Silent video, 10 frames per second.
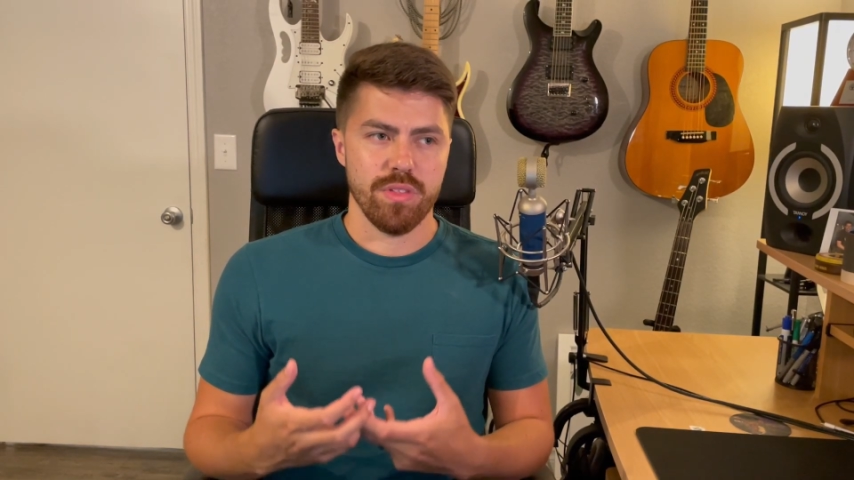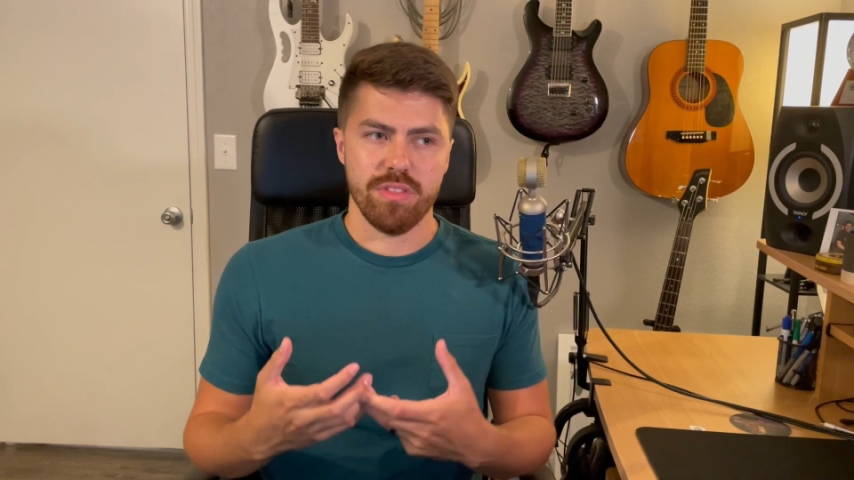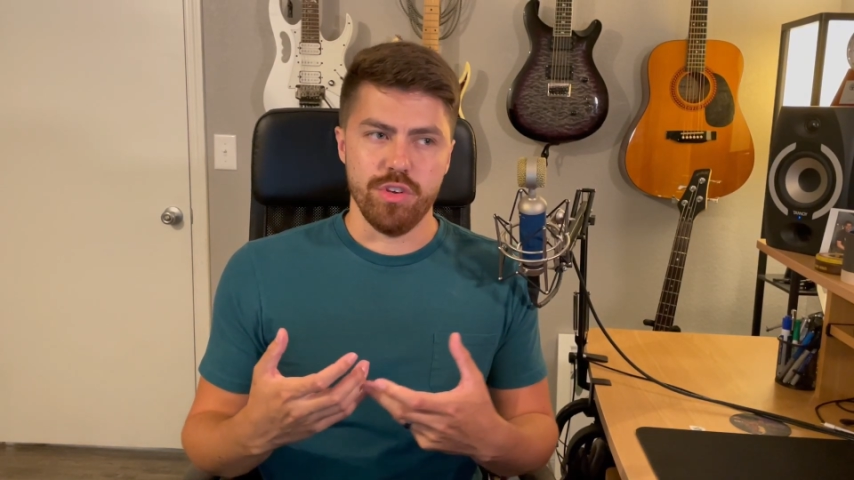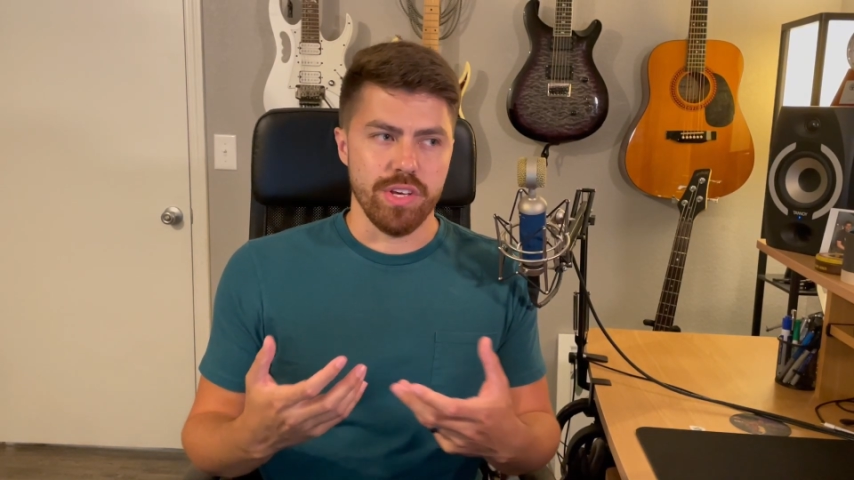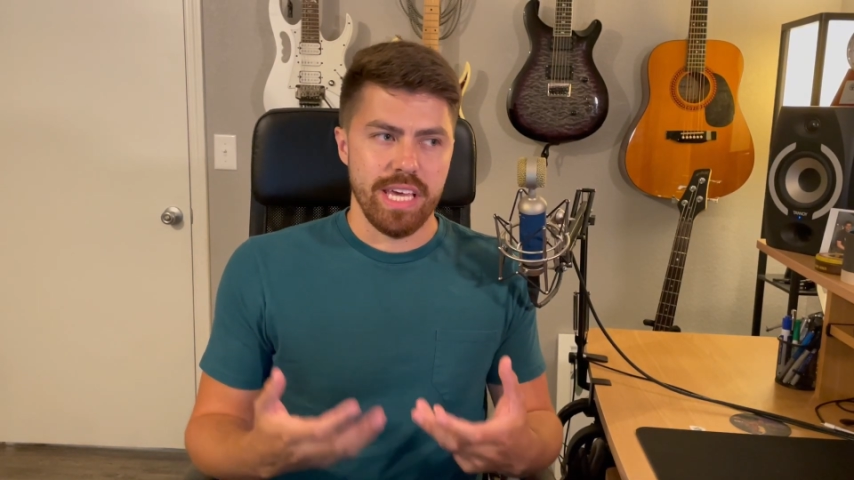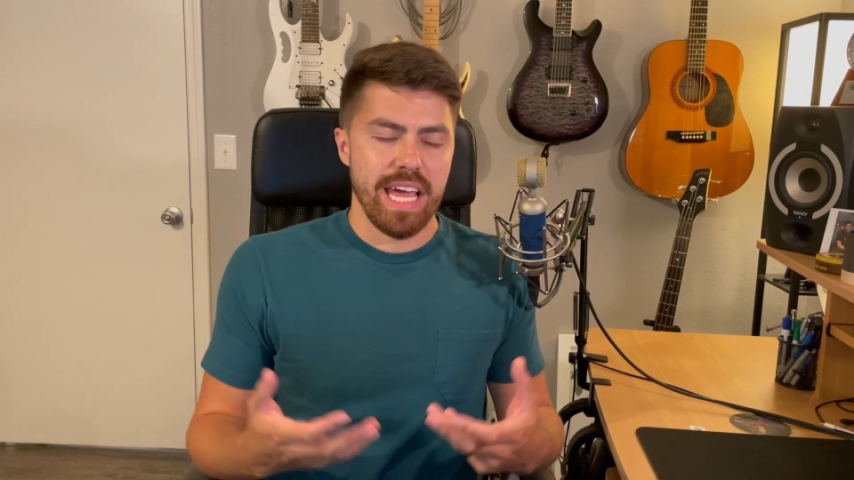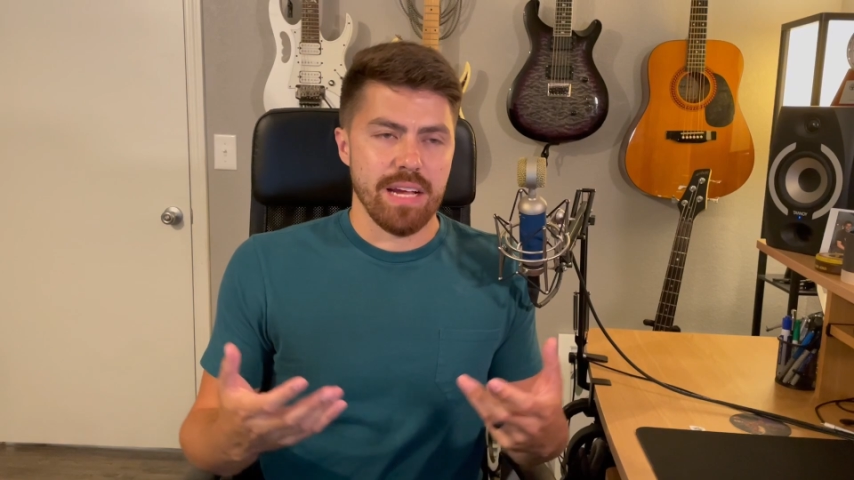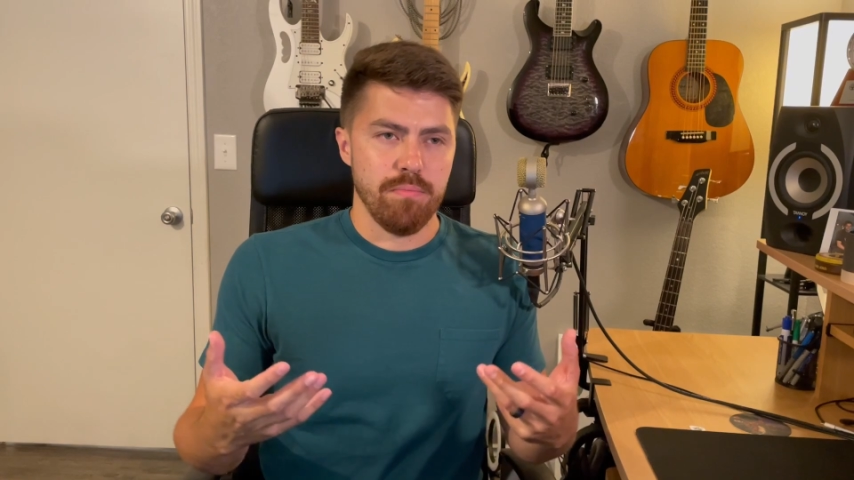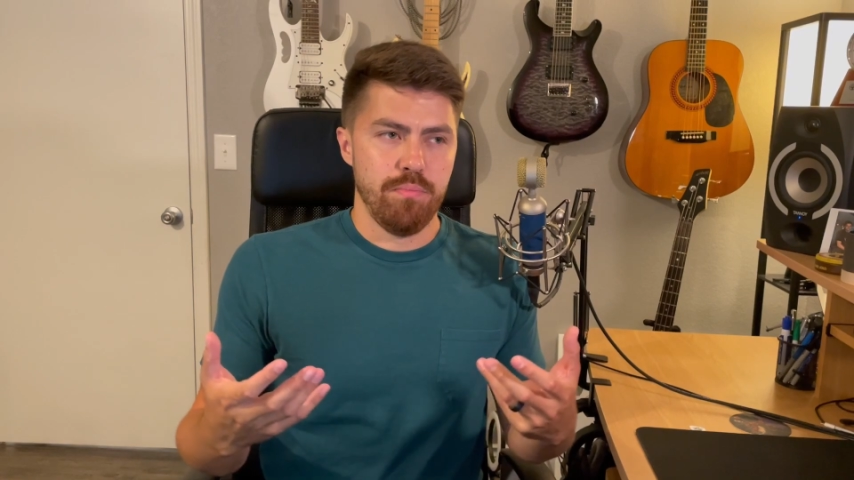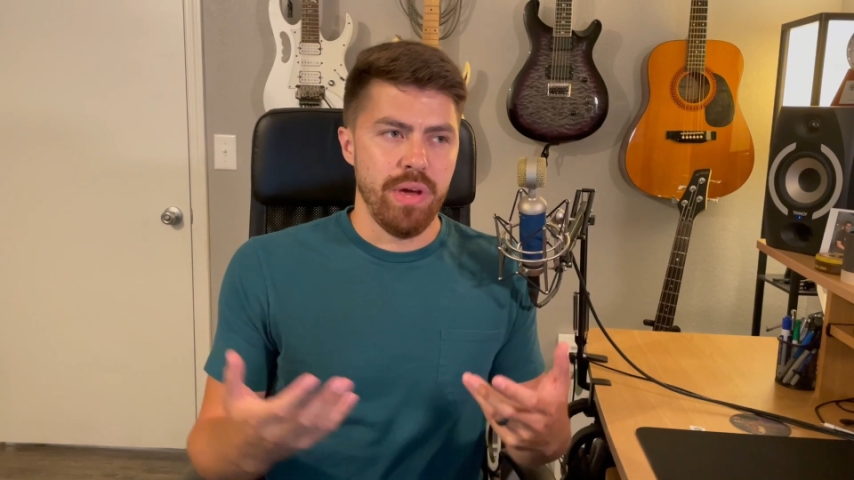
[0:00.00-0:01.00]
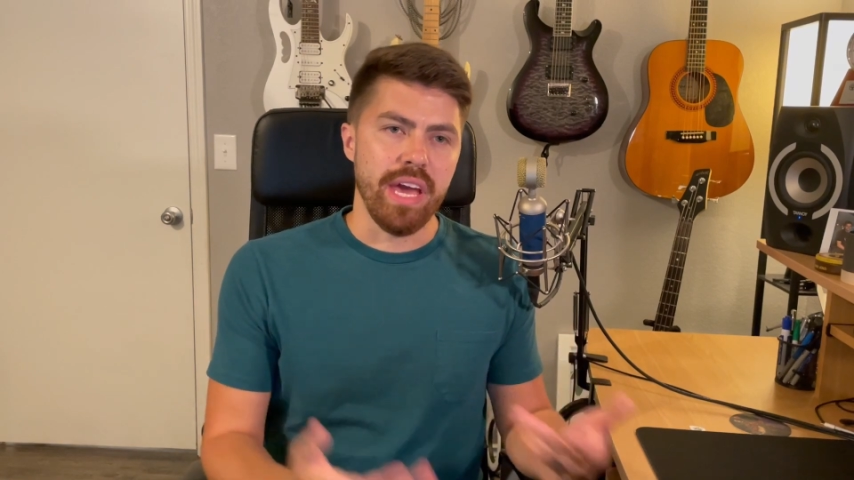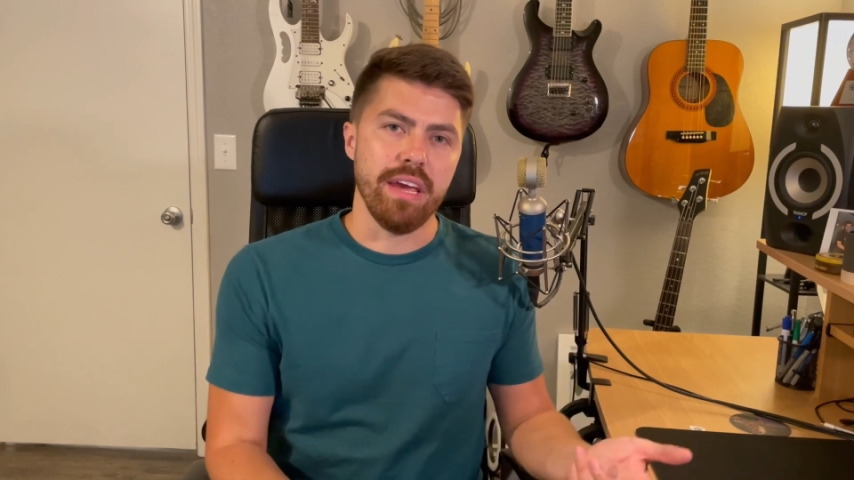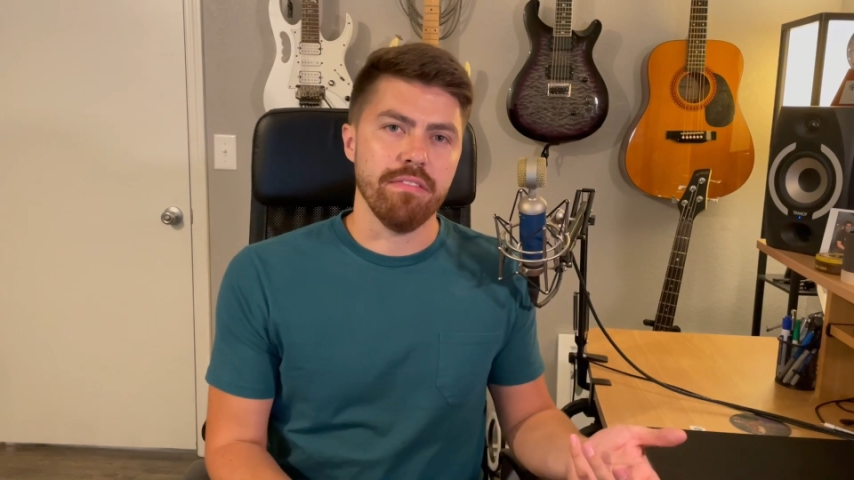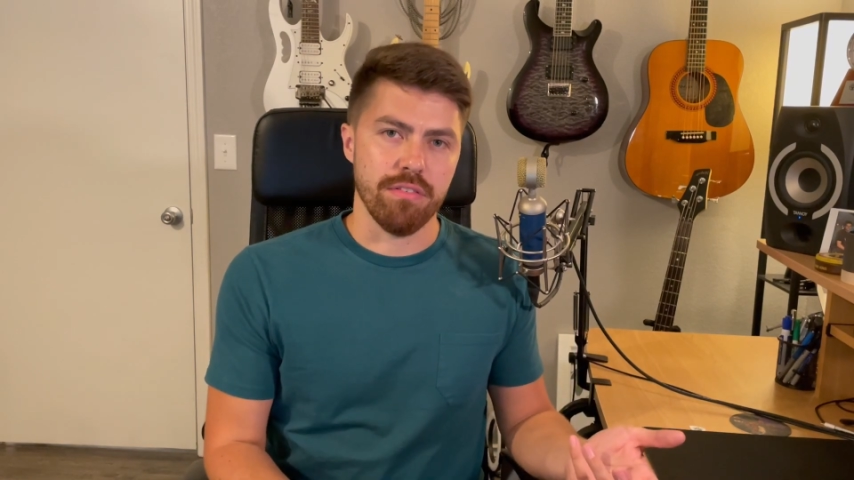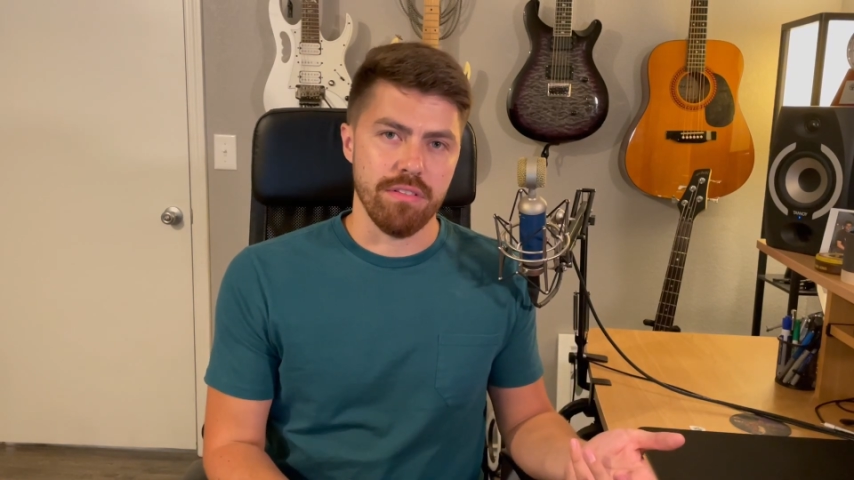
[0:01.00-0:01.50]
You can't pay
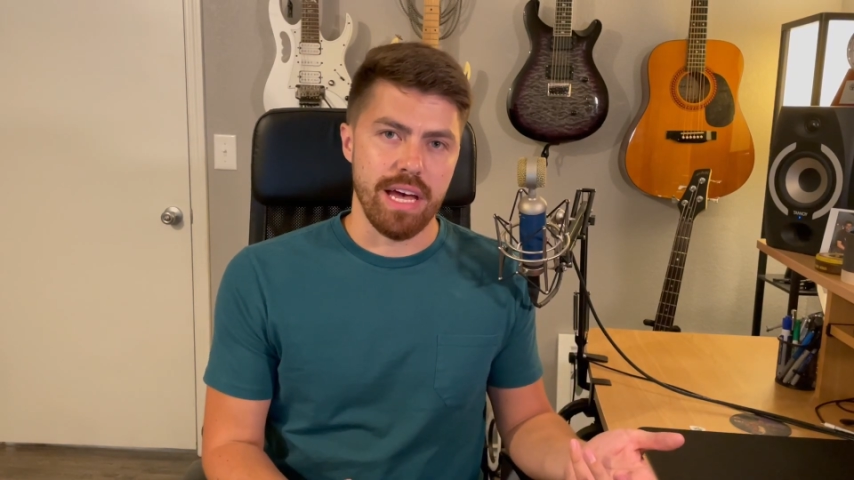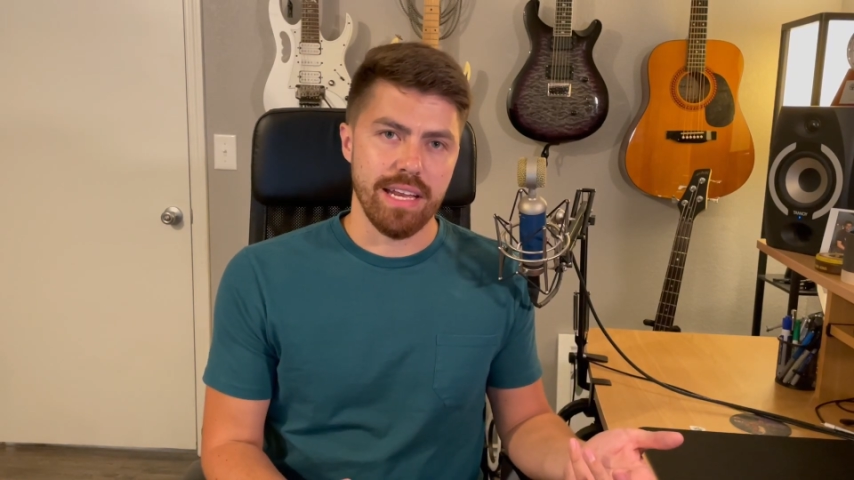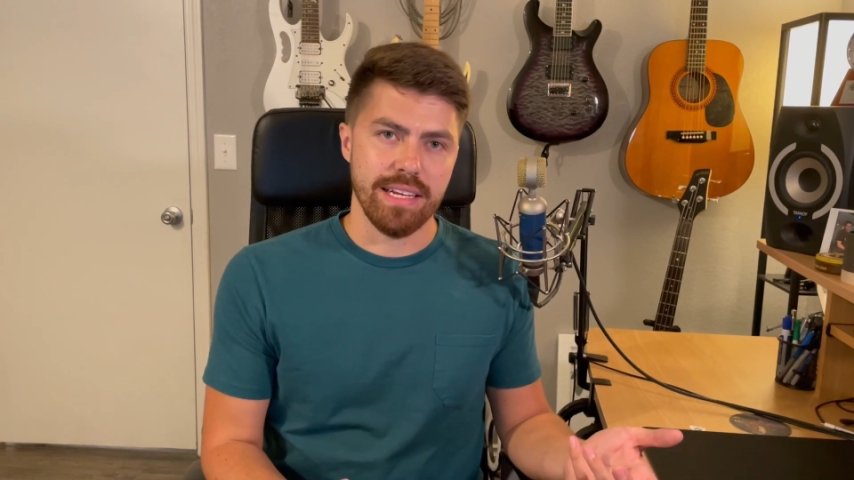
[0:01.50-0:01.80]
for that.